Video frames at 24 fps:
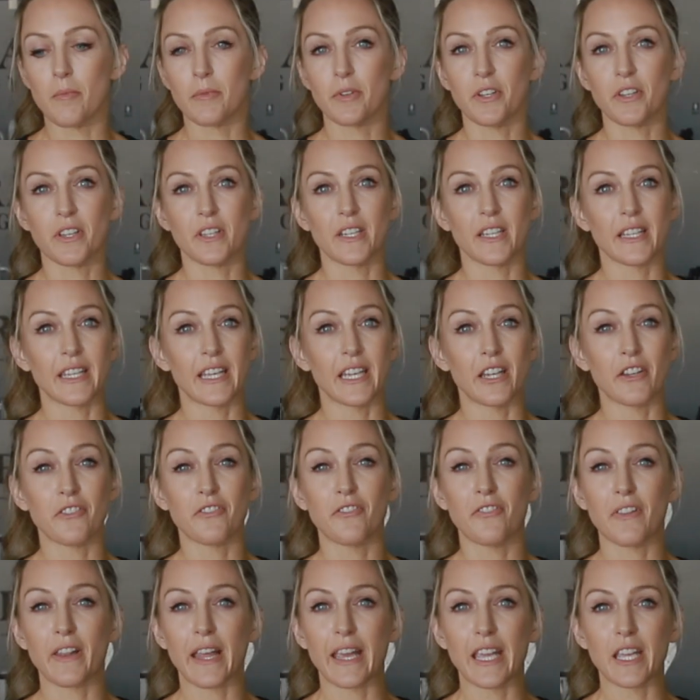You're gonna get
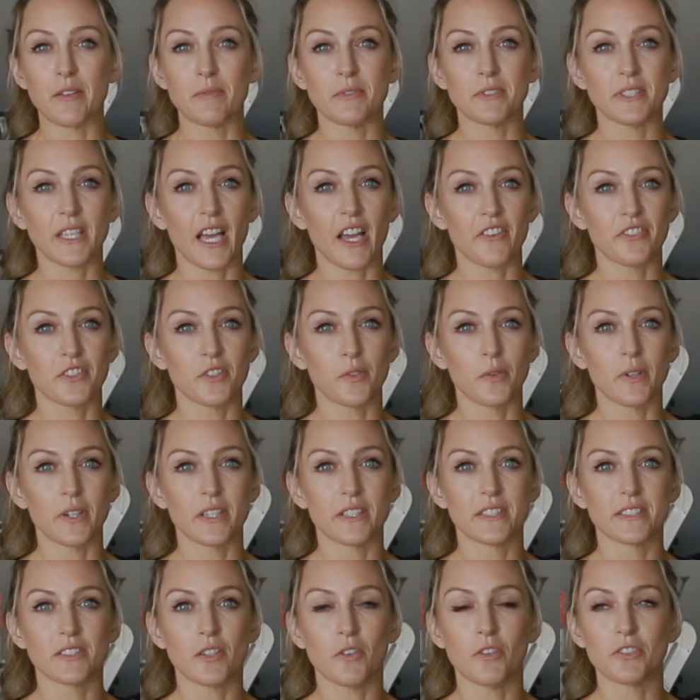inflamed
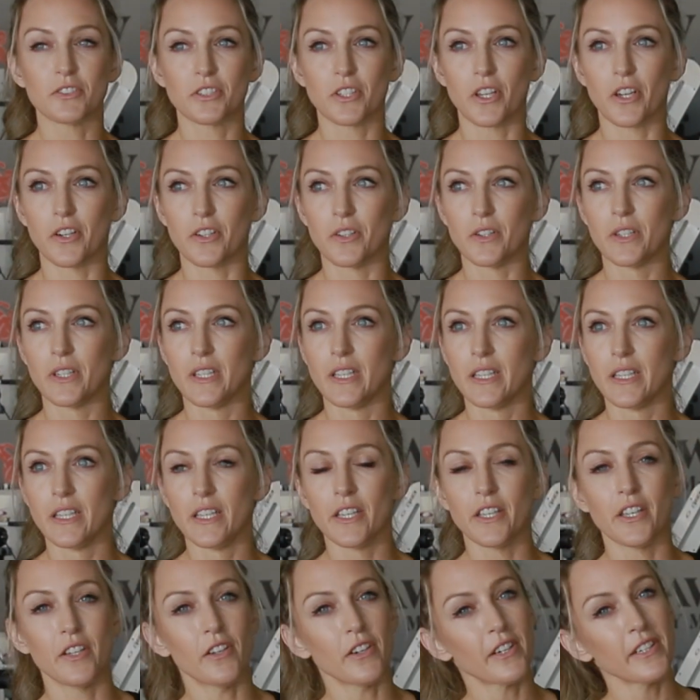afterwards. Also,
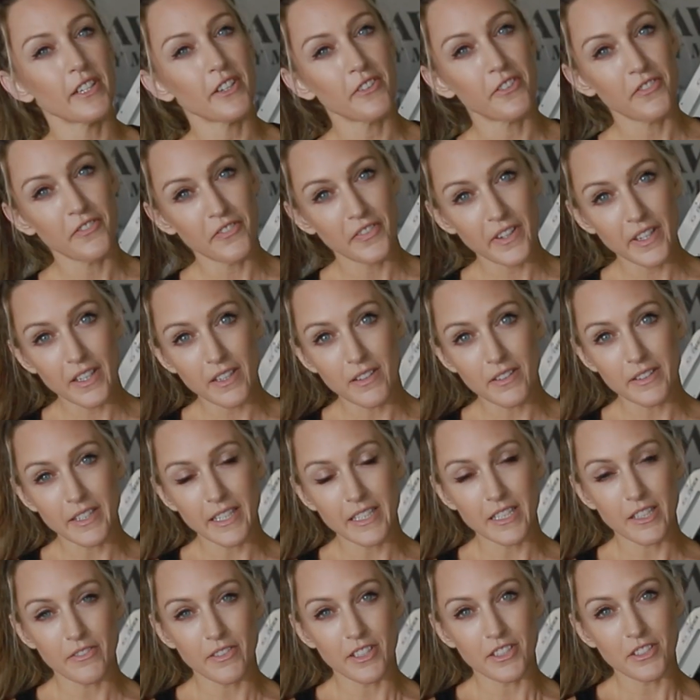you're not gonna feel the
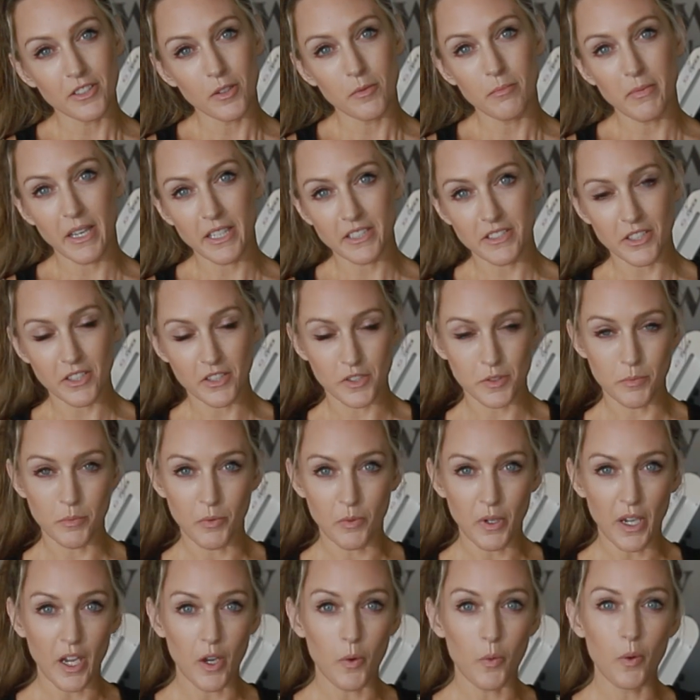individual muscles
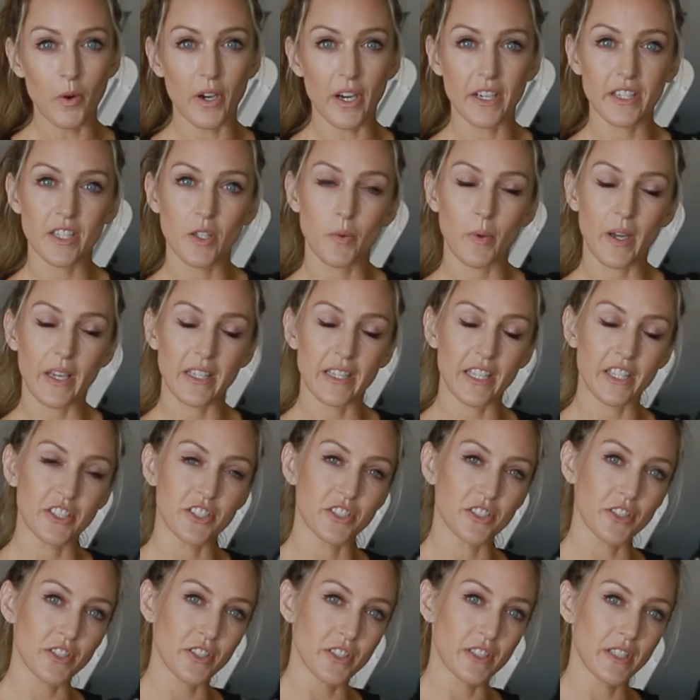work the way they
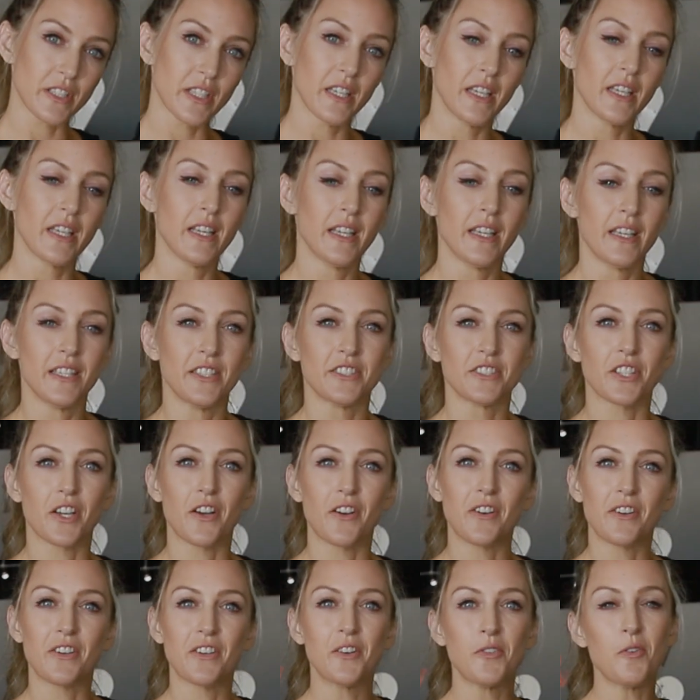should.
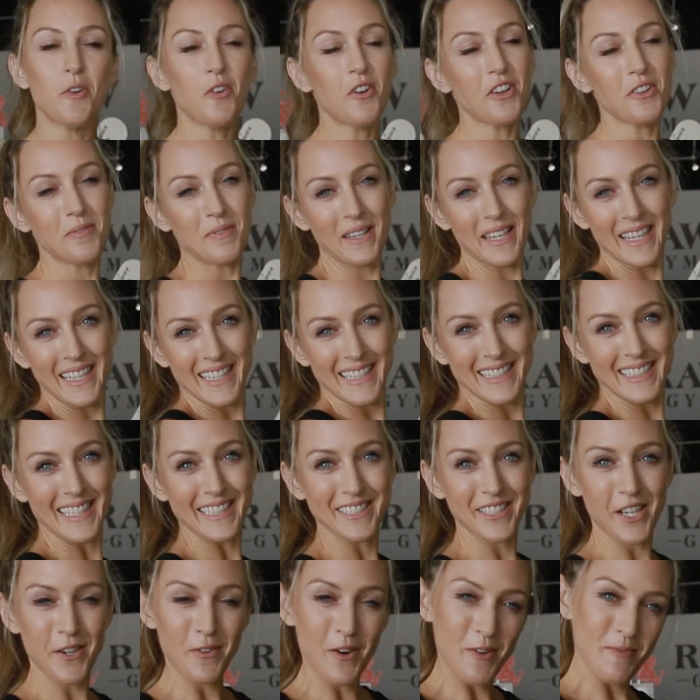So walk with me,
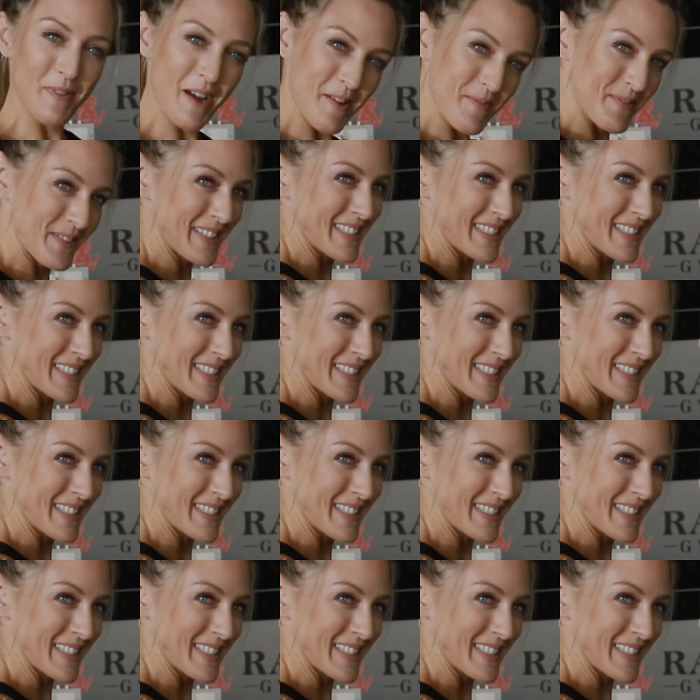let's go warm up.